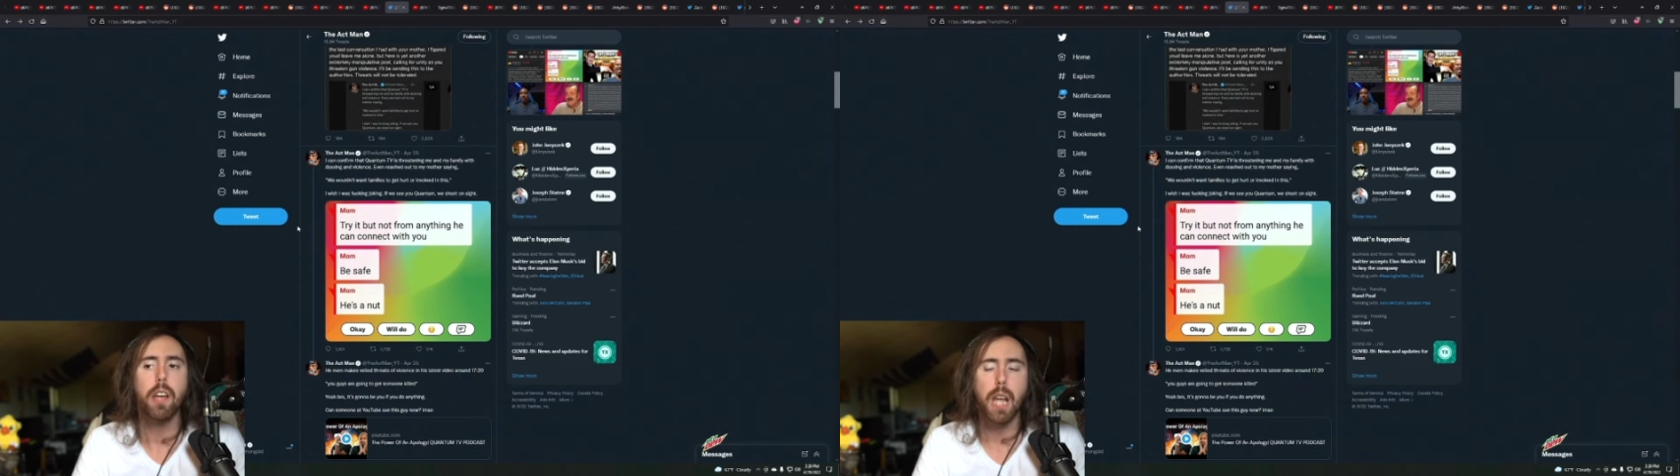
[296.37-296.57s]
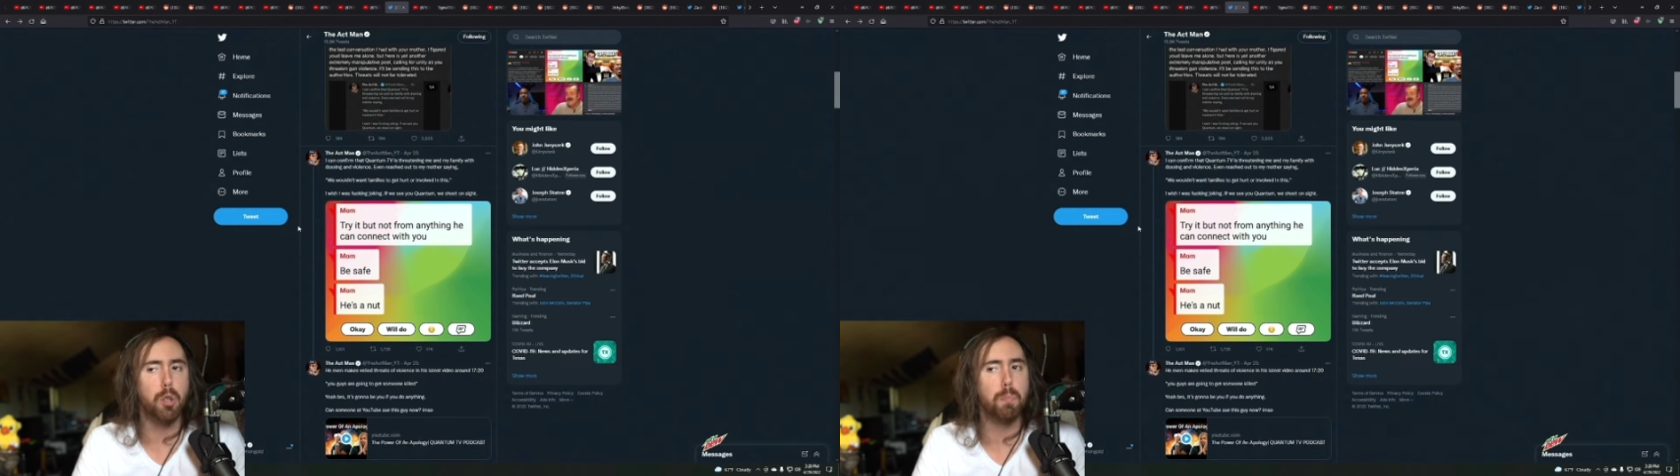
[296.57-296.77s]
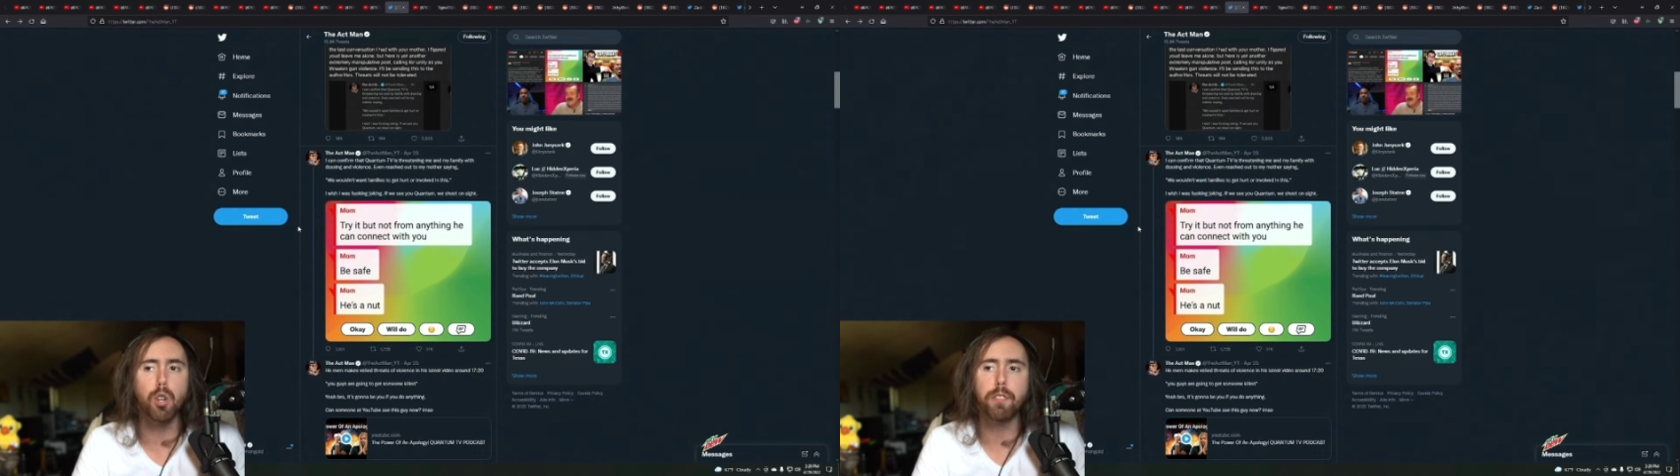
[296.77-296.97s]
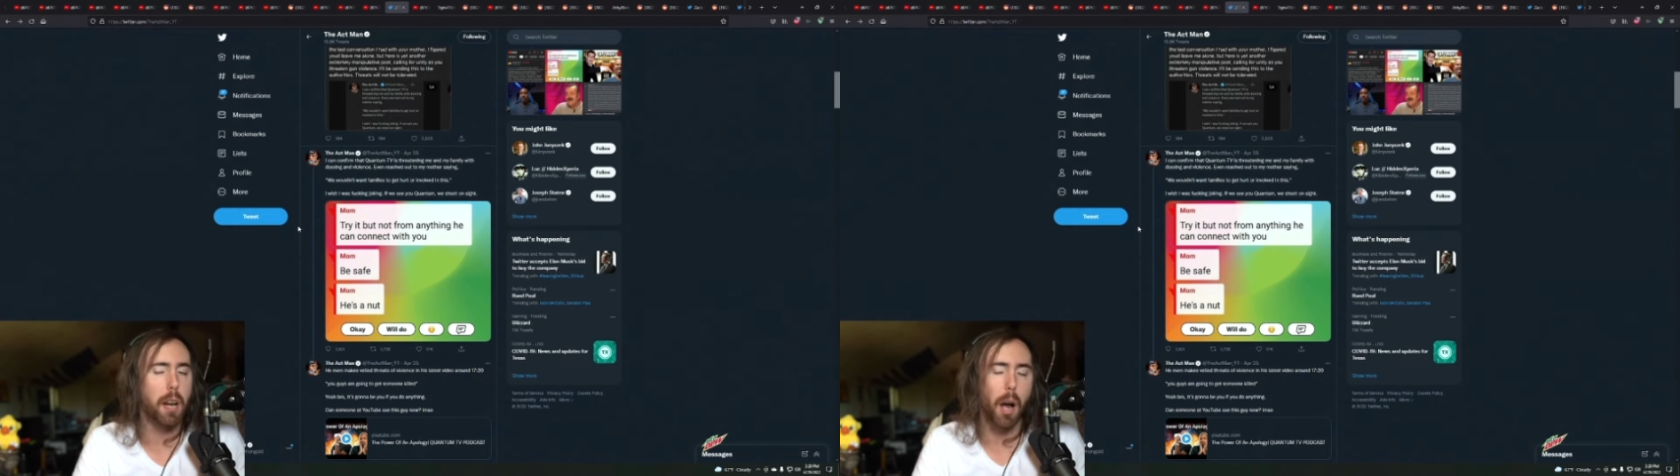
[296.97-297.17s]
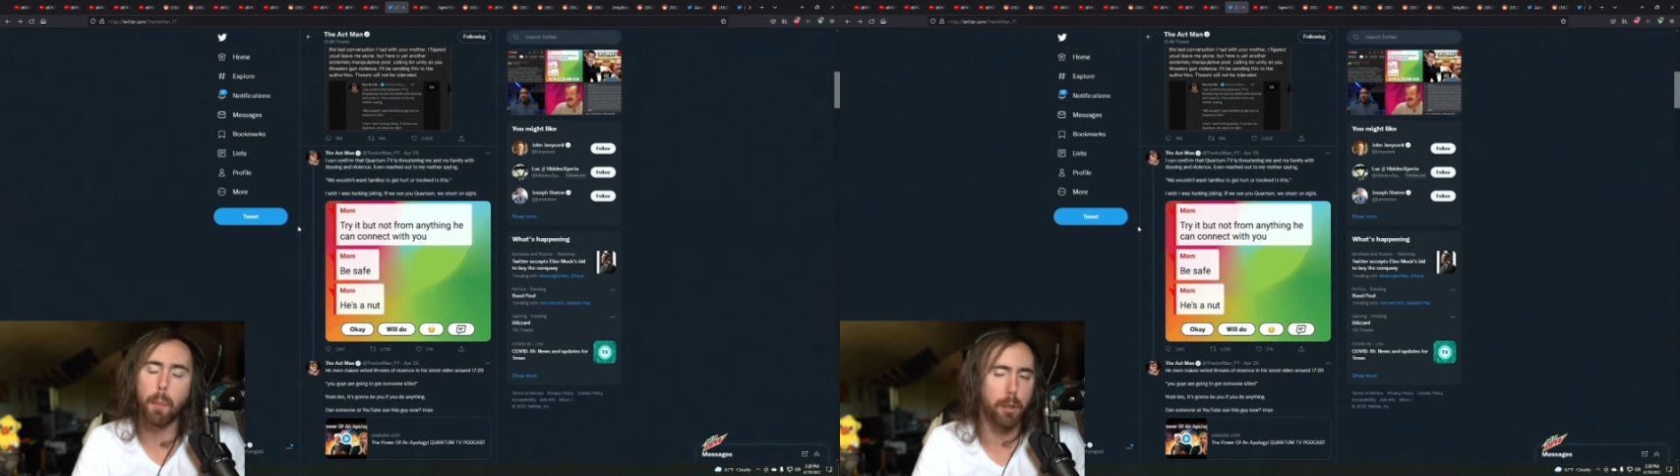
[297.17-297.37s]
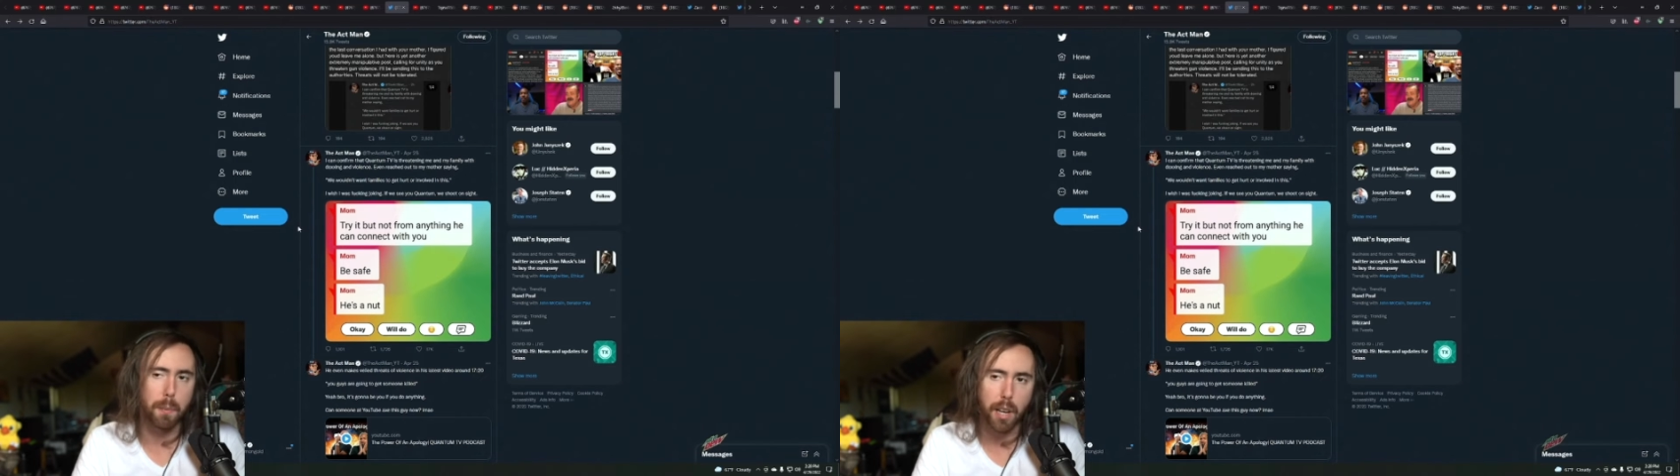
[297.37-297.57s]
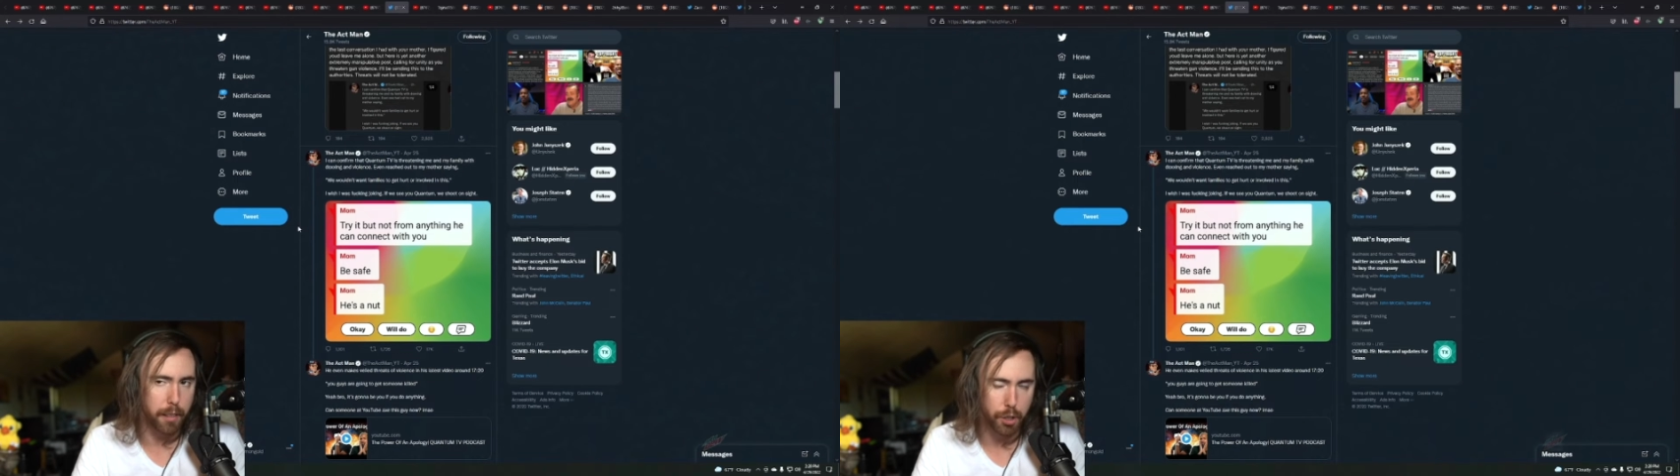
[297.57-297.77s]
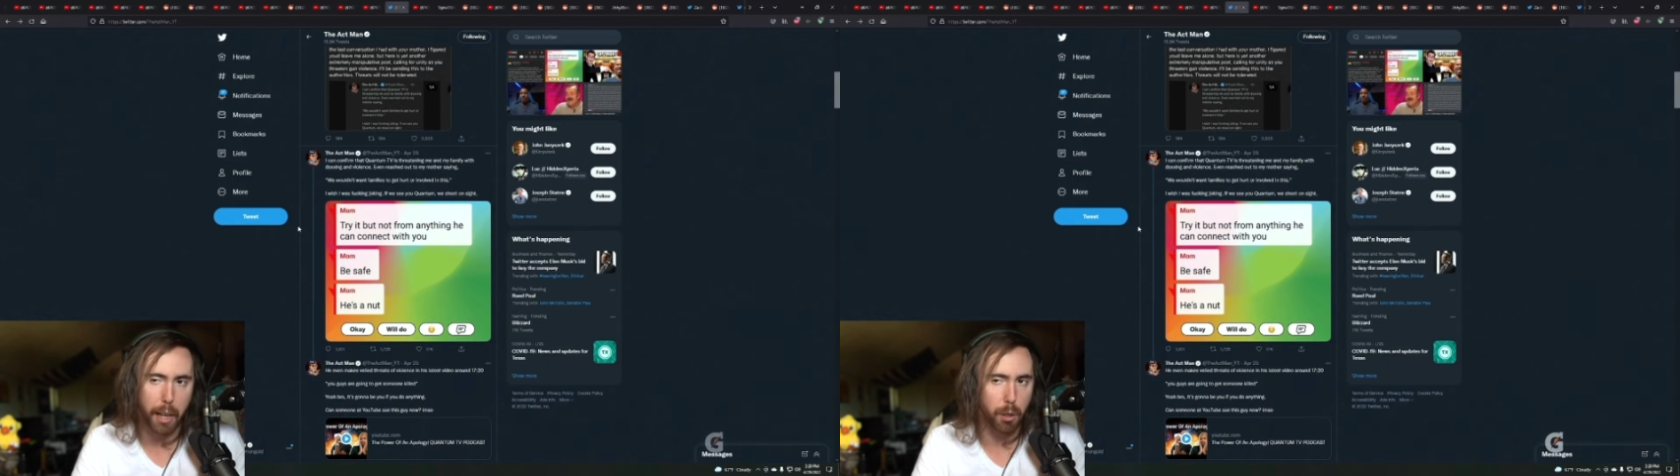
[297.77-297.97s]
it was proven almost beyond
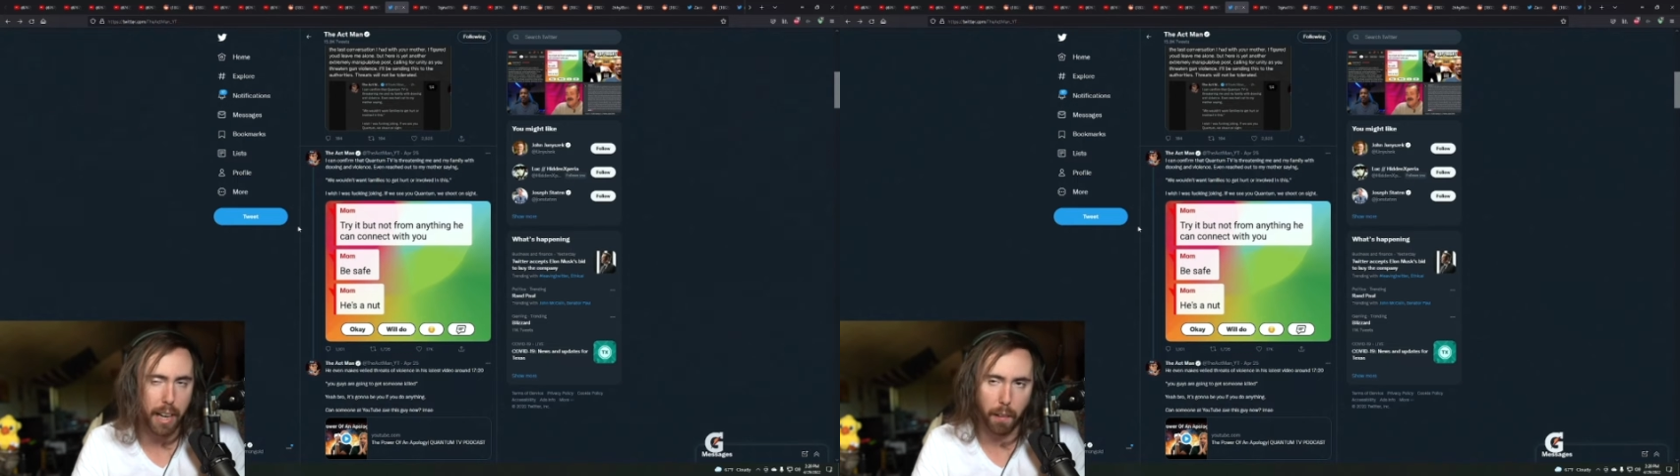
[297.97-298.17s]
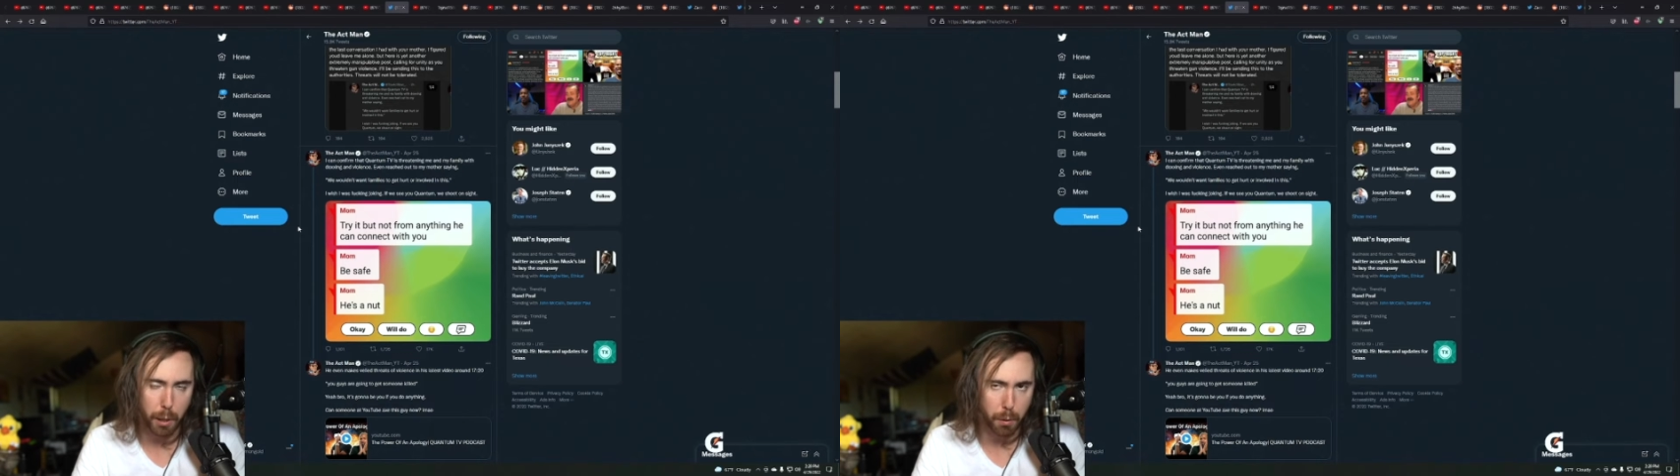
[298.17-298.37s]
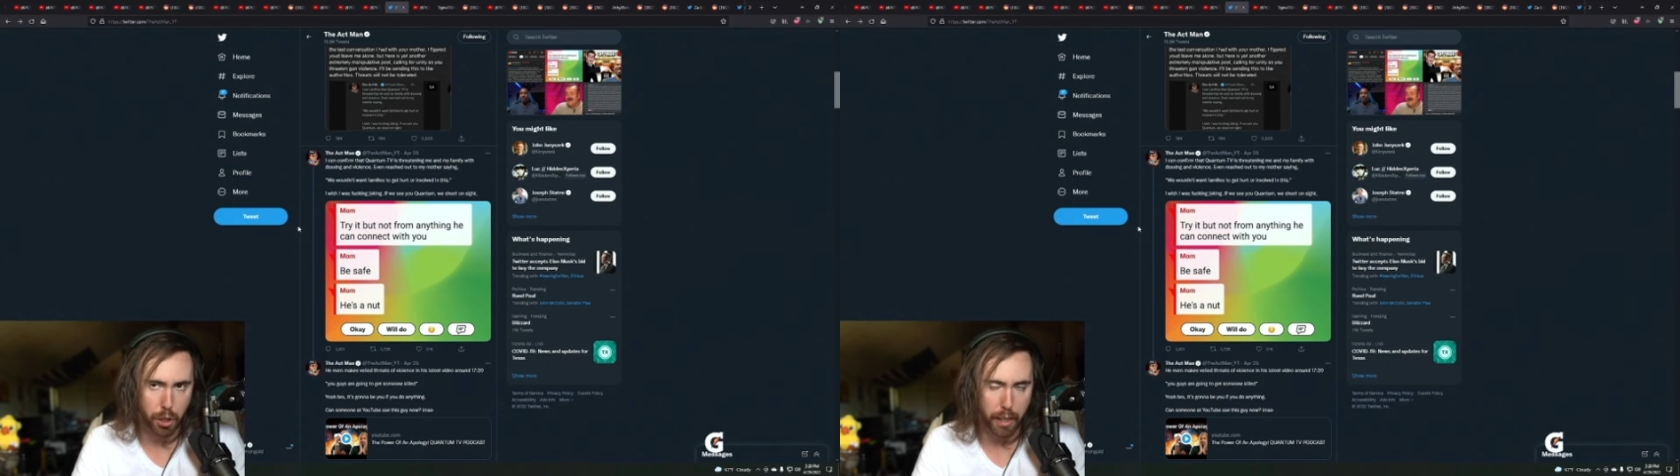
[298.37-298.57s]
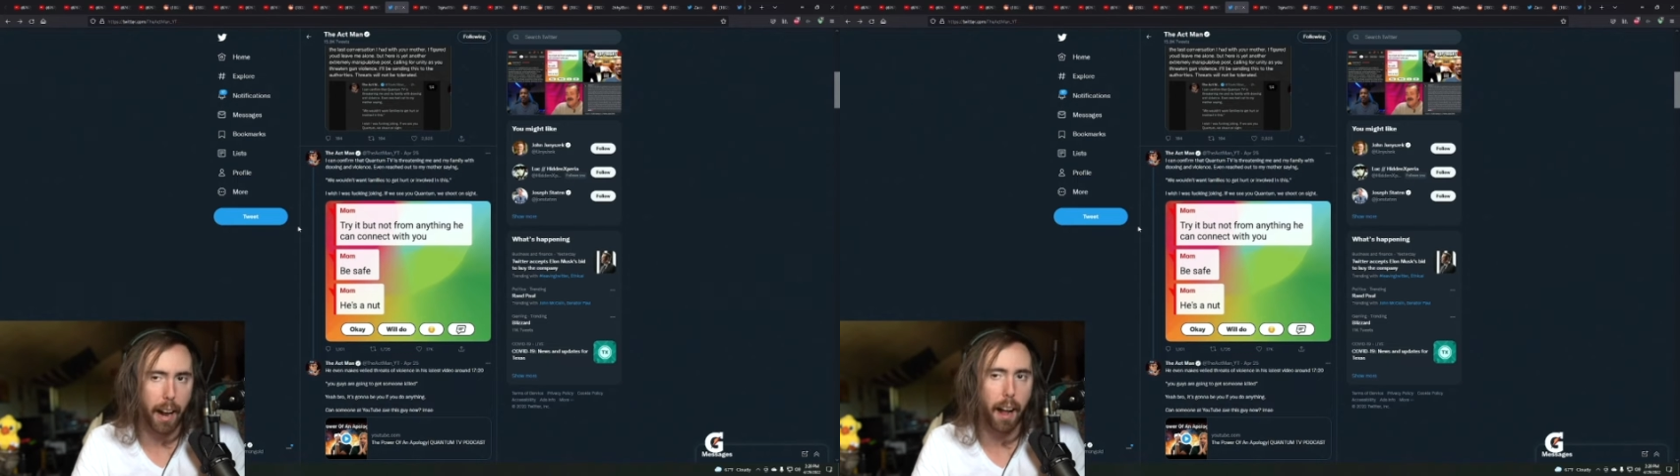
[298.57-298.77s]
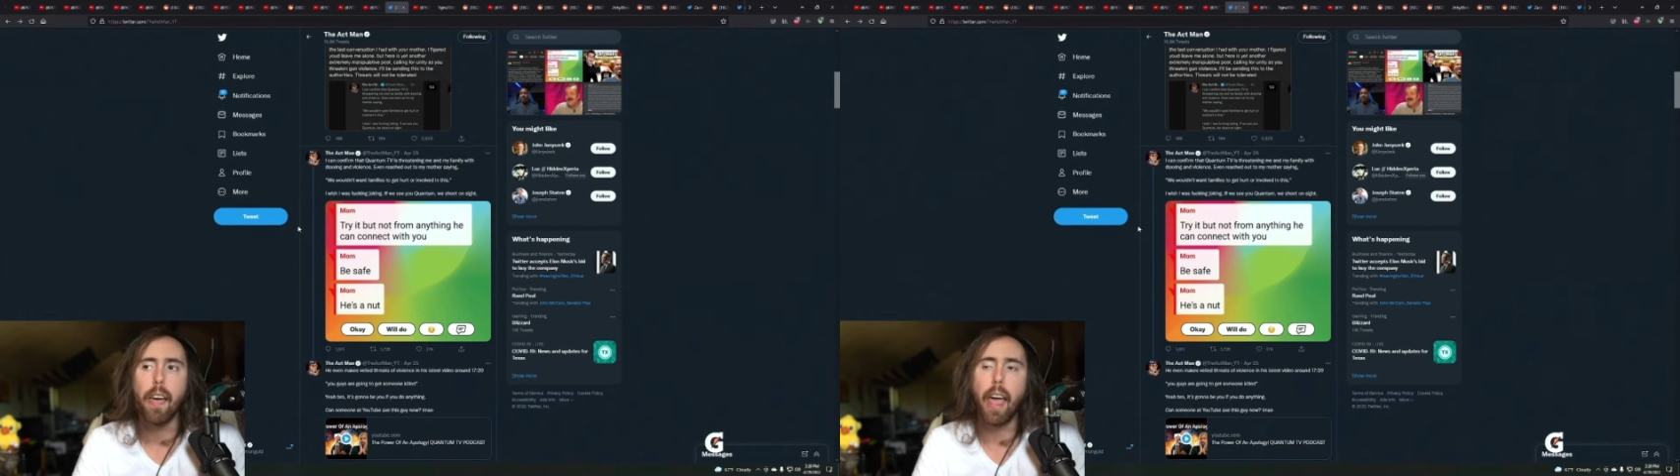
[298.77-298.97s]
the shadow of a doubt that he was cheating.